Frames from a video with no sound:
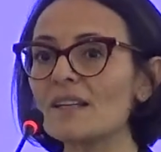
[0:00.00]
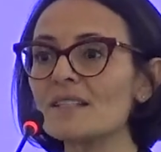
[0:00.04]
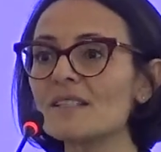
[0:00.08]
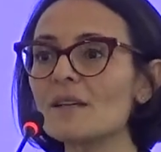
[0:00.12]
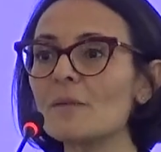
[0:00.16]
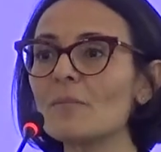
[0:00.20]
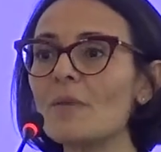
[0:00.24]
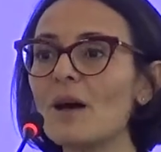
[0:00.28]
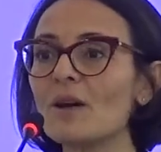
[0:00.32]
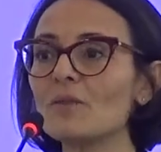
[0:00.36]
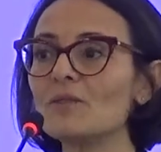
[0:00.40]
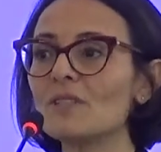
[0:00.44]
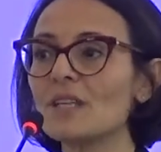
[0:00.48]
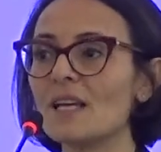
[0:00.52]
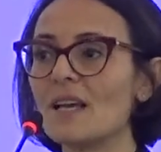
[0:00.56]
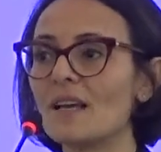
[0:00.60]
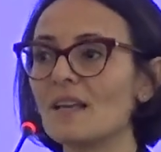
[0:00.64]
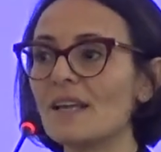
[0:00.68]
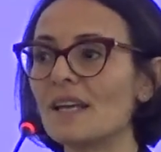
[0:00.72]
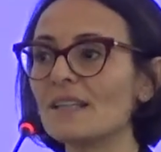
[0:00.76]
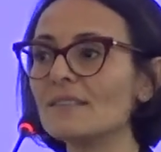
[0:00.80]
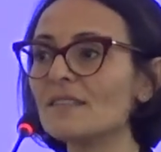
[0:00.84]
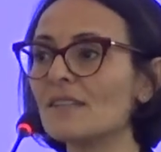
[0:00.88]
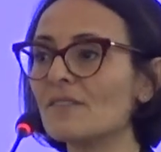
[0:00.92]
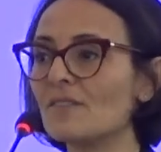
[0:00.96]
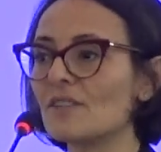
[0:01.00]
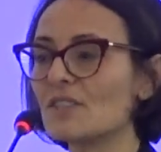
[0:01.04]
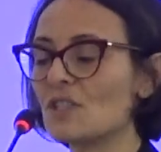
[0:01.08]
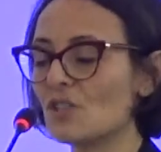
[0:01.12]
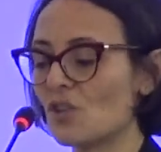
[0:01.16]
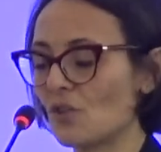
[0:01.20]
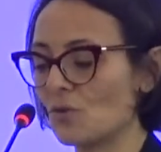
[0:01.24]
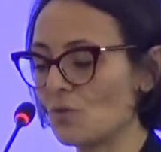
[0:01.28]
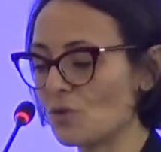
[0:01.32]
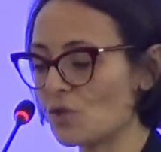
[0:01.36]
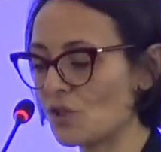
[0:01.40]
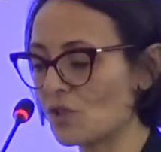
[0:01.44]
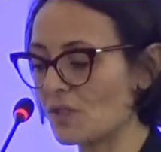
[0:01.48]
is about the IATA
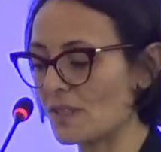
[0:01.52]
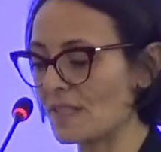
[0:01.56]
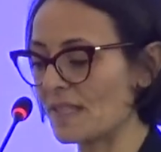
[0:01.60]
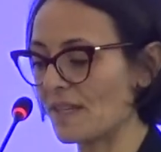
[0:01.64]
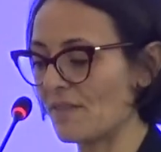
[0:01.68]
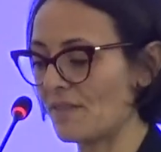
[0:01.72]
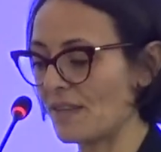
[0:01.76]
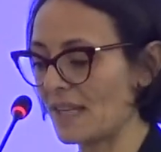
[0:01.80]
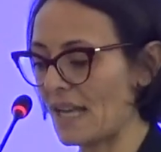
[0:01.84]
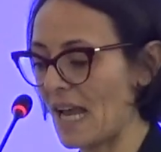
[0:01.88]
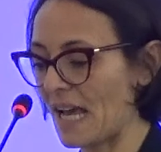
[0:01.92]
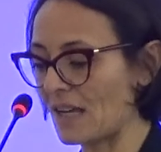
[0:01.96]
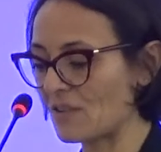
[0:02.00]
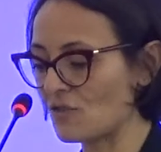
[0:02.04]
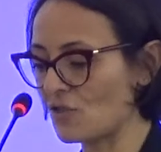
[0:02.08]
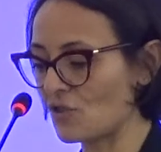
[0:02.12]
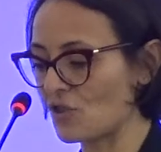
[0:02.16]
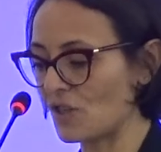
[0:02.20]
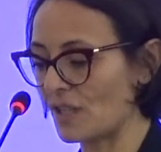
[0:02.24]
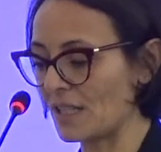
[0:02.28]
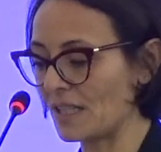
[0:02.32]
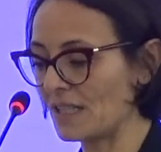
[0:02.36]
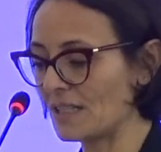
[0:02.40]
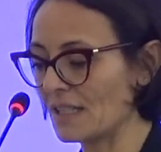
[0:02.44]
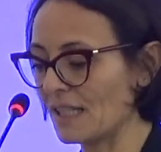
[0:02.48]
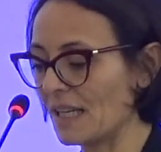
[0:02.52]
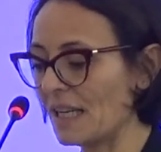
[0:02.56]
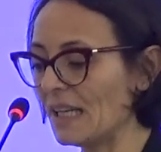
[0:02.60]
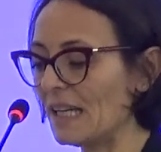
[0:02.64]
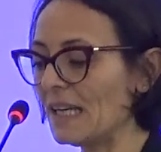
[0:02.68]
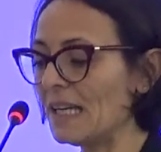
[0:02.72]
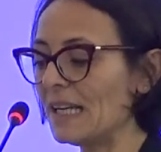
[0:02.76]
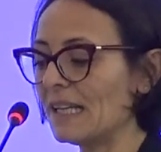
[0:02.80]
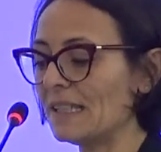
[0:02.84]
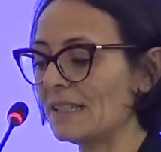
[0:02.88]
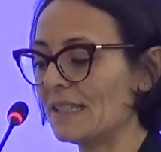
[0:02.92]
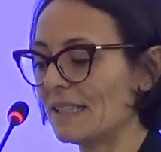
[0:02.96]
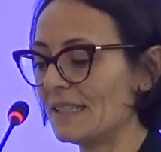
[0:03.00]
Resolution 700
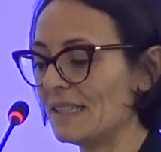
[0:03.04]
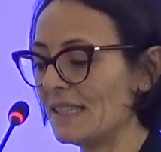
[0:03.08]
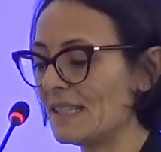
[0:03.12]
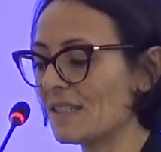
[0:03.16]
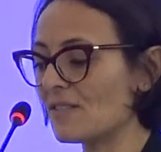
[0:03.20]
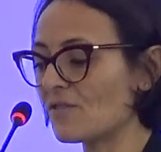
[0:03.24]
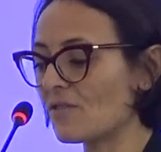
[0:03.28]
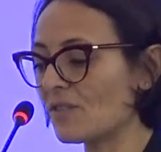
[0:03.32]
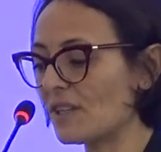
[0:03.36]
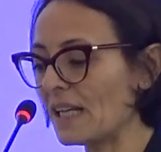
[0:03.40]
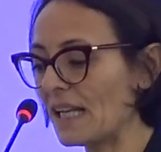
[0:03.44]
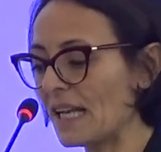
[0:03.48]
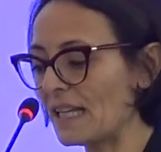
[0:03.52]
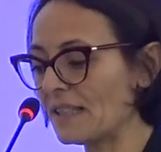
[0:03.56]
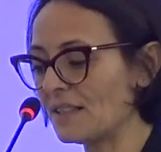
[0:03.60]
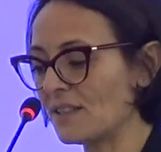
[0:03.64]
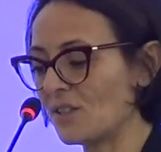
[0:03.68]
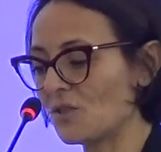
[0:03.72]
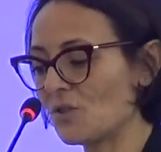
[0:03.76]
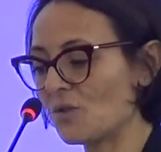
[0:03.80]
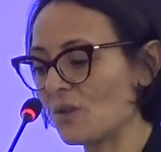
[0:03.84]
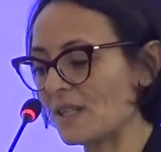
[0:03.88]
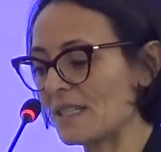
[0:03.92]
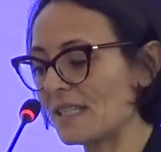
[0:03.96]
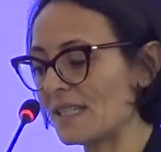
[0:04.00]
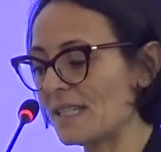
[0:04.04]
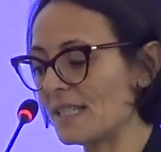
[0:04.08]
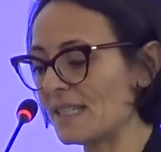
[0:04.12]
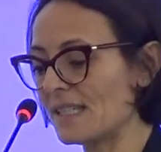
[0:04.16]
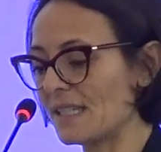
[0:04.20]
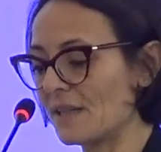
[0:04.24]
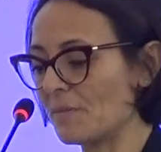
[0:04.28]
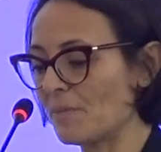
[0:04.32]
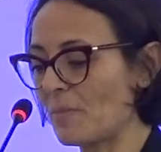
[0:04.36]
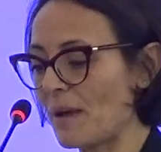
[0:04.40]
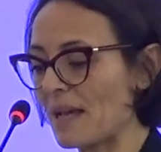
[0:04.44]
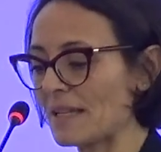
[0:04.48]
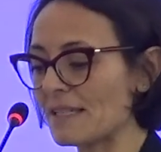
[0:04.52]
that is related to
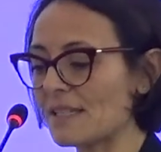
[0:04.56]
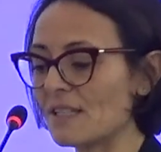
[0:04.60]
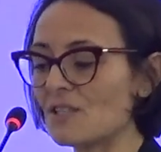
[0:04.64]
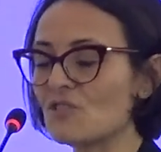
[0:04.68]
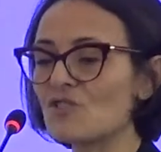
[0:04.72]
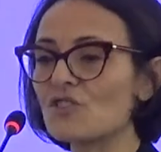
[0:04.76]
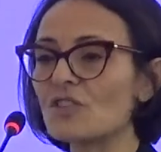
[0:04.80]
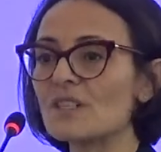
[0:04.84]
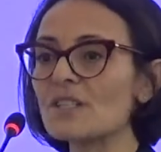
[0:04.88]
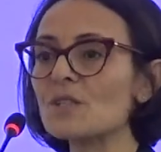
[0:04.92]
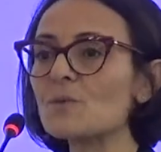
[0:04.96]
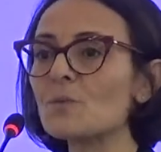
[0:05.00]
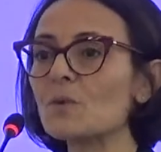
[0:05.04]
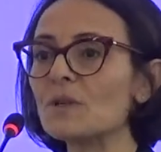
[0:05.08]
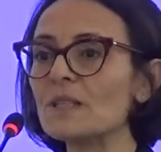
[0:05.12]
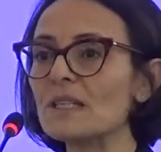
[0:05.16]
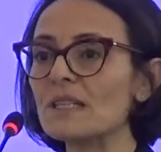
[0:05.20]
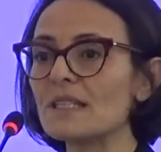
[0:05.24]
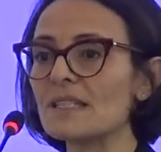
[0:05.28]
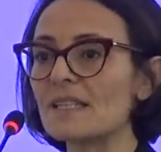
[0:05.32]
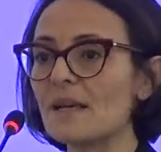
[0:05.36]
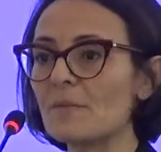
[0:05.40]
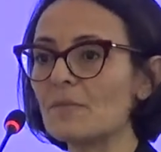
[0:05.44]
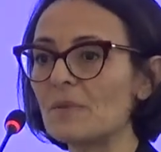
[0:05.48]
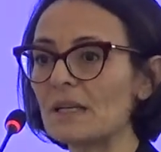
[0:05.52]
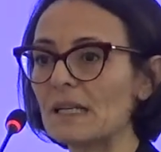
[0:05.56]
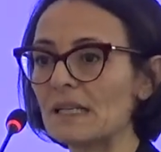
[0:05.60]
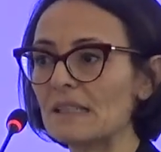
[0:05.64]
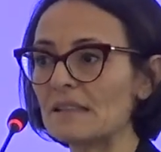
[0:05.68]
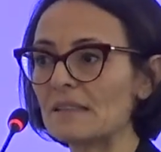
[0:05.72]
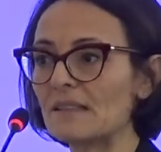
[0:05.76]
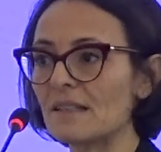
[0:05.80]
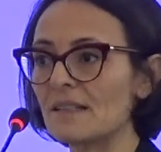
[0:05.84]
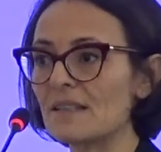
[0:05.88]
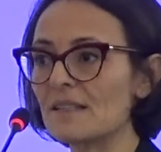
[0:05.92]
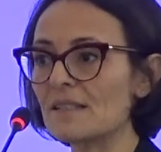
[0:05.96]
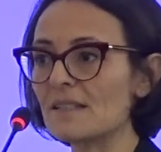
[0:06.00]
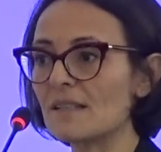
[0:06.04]
assisting passengers with
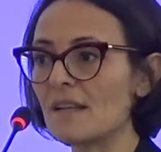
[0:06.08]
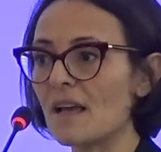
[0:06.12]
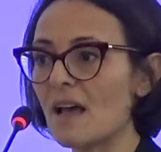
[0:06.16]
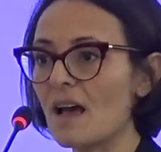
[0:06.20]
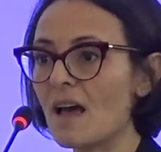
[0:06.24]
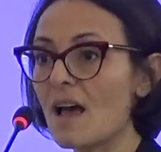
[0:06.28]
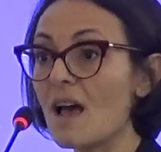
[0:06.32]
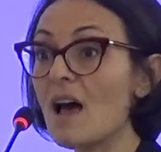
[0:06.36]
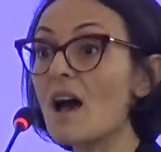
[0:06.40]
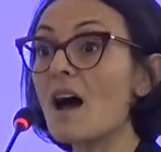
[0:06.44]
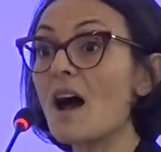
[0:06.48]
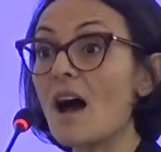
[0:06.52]
disabilities.